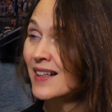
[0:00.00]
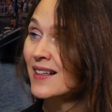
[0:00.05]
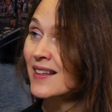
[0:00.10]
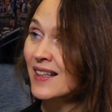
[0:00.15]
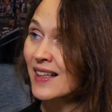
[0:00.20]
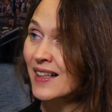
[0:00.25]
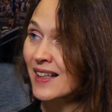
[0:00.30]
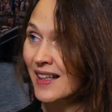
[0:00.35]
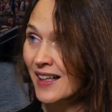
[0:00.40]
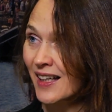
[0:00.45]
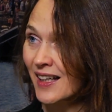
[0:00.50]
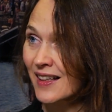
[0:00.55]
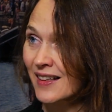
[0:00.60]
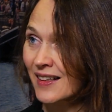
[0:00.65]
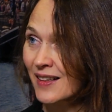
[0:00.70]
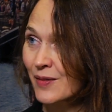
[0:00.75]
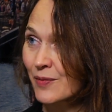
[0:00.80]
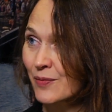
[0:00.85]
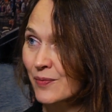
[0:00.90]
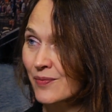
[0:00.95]
then
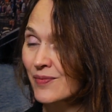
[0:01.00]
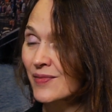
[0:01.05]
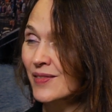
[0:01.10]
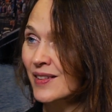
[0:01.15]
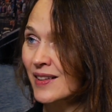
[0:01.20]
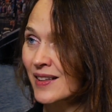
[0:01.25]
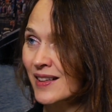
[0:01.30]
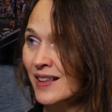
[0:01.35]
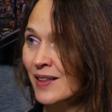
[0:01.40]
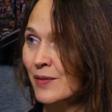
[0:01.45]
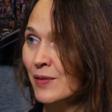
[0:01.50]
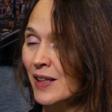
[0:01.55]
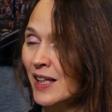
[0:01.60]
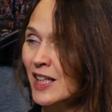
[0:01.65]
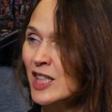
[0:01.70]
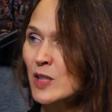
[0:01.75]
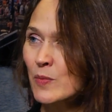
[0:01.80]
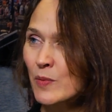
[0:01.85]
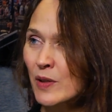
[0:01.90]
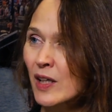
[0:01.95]
again, it will
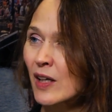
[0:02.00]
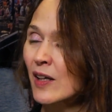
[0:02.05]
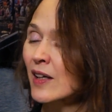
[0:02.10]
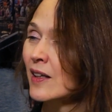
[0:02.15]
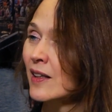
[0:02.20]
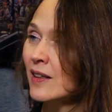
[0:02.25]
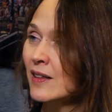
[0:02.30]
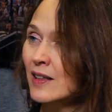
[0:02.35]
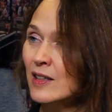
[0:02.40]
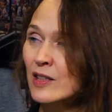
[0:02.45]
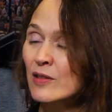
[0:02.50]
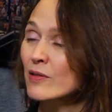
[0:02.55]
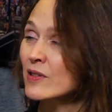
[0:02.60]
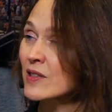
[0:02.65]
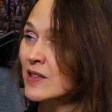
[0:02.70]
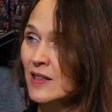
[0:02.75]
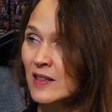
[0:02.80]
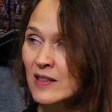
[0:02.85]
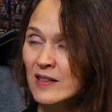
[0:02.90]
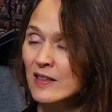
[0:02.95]
actually be going into a
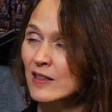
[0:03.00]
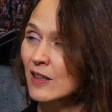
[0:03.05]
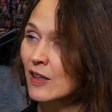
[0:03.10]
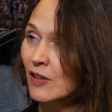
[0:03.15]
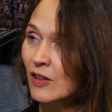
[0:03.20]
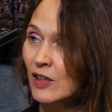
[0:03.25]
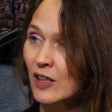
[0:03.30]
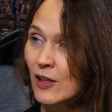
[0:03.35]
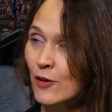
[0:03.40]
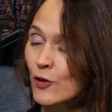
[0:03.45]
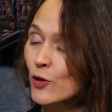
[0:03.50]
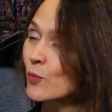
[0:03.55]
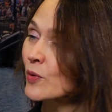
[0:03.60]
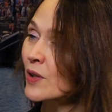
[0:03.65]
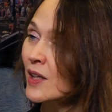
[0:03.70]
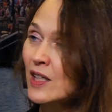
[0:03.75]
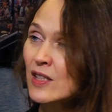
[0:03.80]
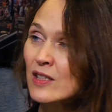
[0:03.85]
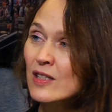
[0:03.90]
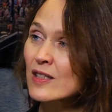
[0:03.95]
scenario that
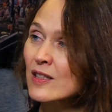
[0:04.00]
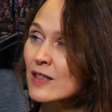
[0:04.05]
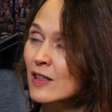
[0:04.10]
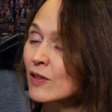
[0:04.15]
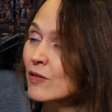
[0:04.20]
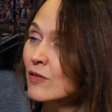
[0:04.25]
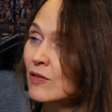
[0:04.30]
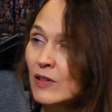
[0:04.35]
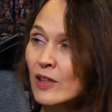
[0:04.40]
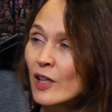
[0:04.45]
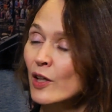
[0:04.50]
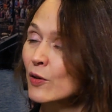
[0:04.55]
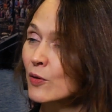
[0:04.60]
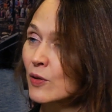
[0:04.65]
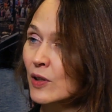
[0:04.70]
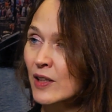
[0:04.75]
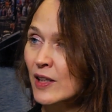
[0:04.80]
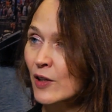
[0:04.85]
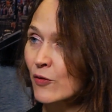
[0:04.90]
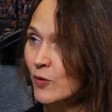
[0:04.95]
we actually don't
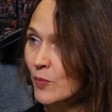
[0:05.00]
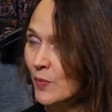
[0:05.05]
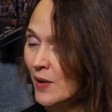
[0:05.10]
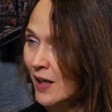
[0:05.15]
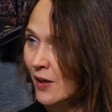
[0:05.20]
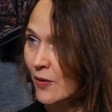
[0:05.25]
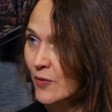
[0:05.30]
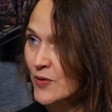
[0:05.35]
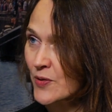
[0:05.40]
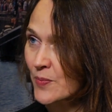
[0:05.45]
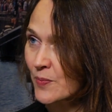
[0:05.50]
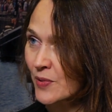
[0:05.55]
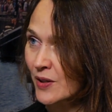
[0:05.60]
know enough about,